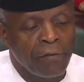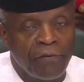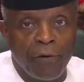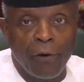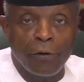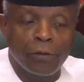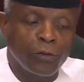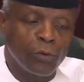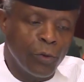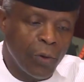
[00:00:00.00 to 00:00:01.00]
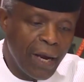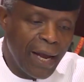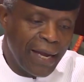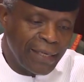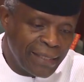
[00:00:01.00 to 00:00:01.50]
Four, to
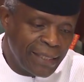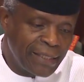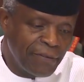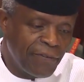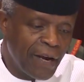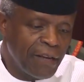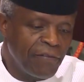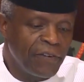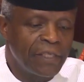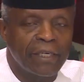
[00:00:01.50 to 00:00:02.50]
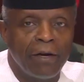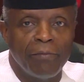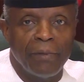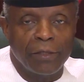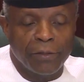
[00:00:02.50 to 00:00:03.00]
identify
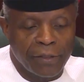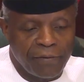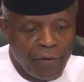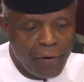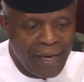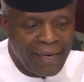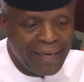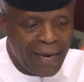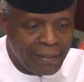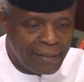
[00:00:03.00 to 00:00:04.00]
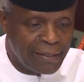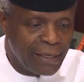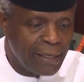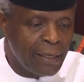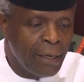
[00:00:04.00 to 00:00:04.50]
fiscal measures for
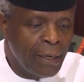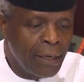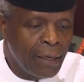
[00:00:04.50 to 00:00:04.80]
enhancing